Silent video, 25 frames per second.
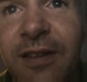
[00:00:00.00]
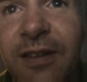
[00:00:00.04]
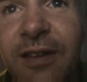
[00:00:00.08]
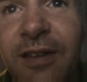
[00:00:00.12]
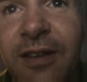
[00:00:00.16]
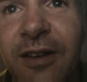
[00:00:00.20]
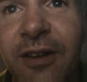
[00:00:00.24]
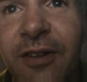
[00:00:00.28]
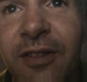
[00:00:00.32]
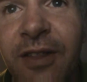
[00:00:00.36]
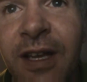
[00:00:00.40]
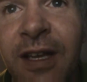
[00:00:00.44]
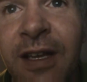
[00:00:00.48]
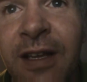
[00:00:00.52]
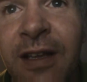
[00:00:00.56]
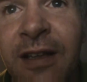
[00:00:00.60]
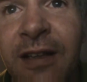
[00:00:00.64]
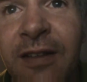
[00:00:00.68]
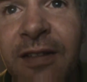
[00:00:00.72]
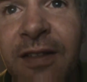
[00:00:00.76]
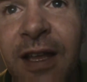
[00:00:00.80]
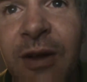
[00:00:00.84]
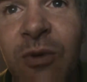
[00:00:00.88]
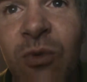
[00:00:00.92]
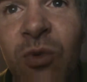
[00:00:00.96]
yeah,
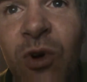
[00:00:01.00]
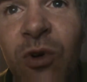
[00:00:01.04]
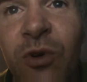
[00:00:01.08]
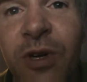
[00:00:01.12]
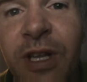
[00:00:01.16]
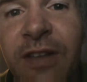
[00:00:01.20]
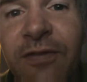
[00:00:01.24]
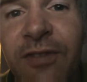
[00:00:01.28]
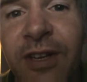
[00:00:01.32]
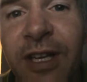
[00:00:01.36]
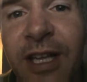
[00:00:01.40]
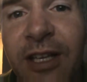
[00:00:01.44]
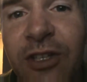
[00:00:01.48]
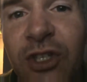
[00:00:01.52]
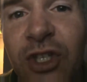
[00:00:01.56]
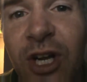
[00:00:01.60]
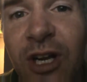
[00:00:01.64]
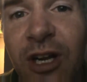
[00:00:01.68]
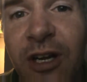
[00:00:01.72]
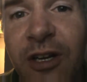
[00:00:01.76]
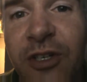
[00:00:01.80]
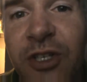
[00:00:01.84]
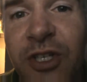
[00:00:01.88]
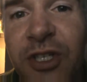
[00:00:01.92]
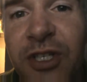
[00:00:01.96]
they won't even get
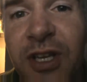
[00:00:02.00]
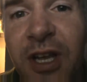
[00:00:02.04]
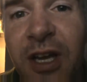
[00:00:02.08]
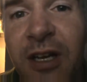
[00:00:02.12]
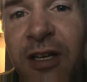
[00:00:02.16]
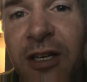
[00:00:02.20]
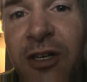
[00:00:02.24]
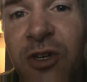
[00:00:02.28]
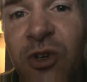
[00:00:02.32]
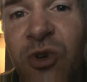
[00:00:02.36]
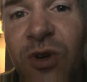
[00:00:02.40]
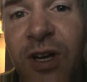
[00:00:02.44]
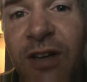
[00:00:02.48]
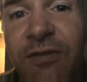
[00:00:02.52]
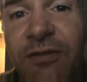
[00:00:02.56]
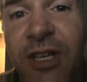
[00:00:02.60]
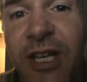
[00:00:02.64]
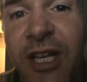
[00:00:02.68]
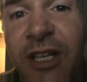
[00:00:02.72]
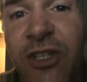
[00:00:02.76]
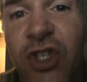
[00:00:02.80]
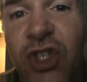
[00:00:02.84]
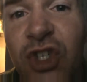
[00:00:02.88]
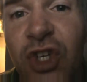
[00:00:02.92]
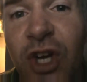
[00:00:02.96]
charged. Whoever
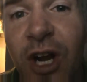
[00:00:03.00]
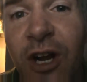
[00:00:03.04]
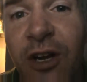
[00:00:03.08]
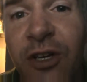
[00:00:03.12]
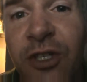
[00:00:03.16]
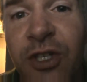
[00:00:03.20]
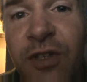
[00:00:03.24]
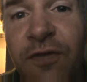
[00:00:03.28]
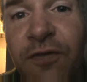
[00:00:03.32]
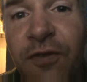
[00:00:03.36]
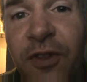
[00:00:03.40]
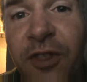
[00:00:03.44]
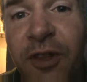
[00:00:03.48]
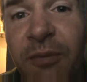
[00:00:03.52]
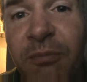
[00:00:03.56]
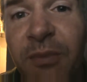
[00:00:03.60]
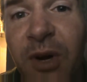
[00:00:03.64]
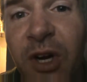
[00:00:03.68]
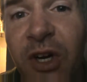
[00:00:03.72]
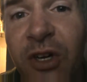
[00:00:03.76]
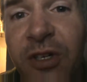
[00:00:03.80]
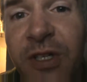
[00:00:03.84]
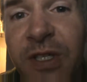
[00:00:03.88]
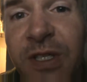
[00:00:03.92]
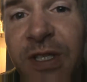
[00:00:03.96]
gets charged for the
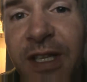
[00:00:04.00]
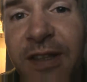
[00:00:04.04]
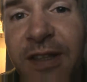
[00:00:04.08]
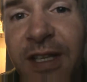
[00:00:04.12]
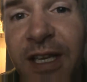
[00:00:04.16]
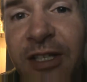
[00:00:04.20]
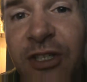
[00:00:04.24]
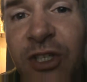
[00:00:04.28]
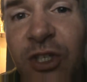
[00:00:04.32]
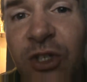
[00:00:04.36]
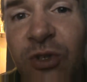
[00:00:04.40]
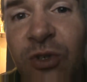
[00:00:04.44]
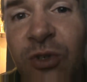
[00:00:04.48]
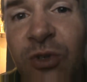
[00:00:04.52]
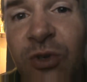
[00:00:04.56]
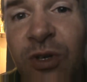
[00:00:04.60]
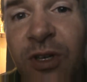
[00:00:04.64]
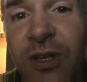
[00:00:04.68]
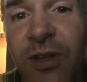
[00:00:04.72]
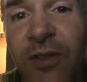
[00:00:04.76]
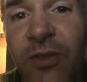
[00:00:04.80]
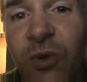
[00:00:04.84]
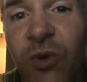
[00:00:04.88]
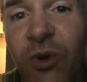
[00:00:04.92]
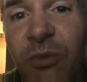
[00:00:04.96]
murders that they do
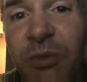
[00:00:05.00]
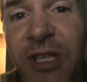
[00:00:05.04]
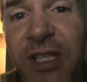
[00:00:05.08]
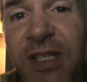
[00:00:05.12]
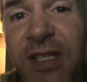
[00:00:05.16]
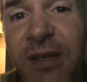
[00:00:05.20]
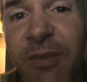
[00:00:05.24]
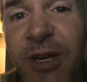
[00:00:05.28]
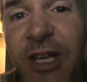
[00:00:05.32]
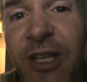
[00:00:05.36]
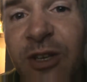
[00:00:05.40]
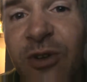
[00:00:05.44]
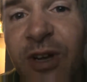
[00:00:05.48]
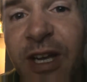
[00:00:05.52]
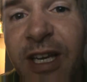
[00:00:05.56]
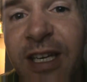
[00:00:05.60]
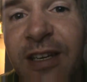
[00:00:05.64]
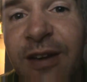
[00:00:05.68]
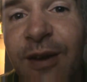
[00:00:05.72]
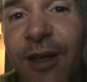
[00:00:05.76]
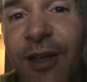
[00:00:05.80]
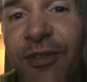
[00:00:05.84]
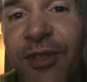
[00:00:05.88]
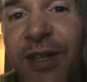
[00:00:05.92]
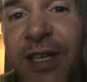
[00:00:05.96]
will be somebody who had
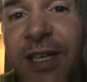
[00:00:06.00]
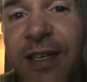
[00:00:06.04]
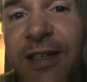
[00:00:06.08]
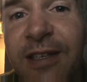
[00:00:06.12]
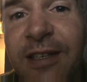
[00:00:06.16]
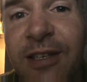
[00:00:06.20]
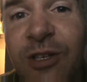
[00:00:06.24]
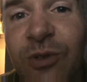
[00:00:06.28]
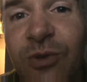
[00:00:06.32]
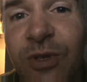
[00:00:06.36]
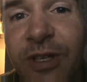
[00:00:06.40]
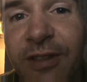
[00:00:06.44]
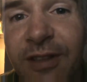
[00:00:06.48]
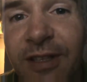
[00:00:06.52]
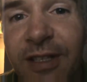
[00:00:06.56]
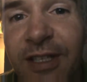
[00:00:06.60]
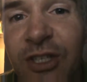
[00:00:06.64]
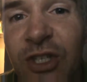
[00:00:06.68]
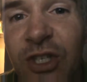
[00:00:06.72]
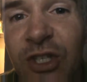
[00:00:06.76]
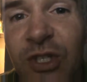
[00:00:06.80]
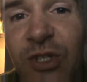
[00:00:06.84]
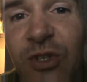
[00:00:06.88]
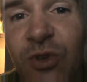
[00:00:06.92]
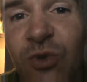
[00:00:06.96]
nothing to do with it,
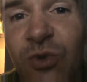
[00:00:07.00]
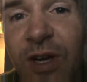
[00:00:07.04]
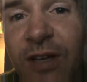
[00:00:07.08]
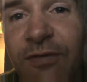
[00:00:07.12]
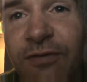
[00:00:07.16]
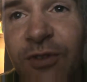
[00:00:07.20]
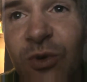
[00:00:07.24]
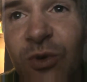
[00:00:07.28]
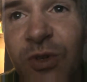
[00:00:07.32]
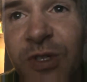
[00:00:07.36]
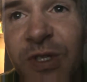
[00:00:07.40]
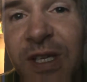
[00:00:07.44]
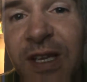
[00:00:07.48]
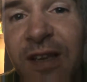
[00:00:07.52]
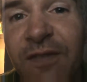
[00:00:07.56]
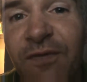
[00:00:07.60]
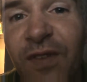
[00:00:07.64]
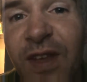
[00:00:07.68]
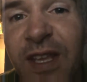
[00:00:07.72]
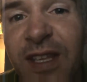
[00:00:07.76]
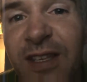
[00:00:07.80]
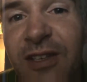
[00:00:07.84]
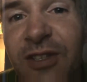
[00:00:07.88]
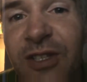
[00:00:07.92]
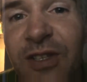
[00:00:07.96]
just whoever was
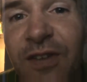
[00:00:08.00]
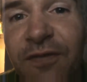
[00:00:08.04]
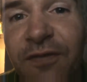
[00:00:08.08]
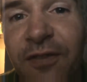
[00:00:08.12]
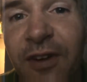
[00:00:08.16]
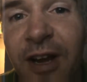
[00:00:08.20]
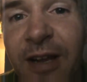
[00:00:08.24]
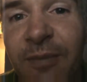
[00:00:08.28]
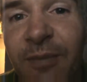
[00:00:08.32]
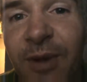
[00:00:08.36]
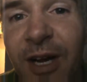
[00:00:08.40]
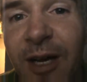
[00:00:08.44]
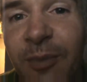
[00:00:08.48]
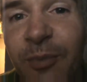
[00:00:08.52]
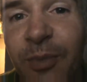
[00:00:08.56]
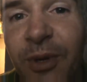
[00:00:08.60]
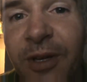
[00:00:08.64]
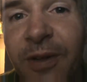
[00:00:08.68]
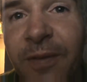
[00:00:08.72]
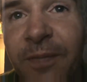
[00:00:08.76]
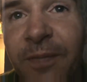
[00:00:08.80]
convenient to frame up.